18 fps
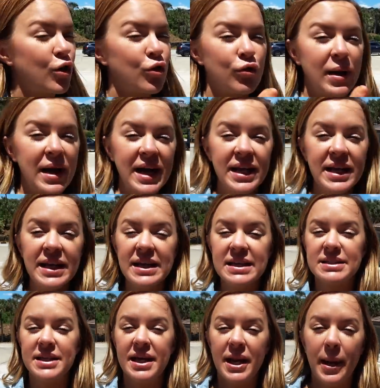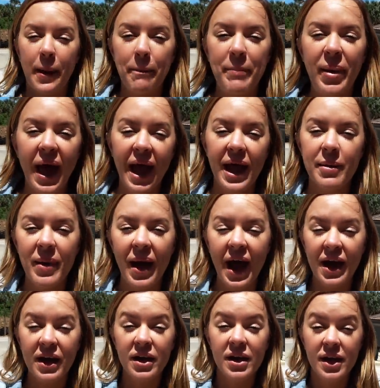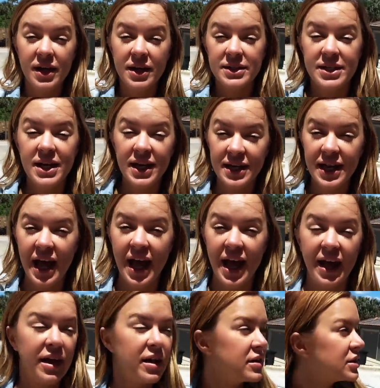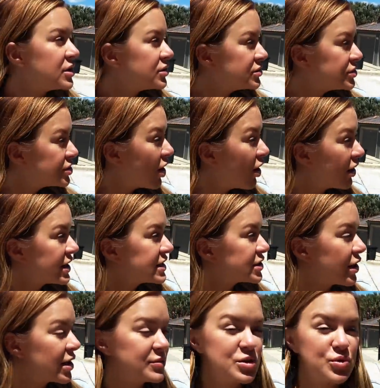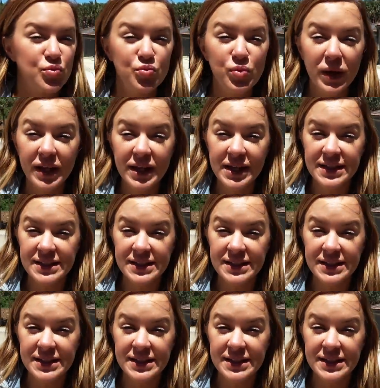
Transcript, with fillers: Granny is getting payback today. Shh. Sorry, sorry. I'm just really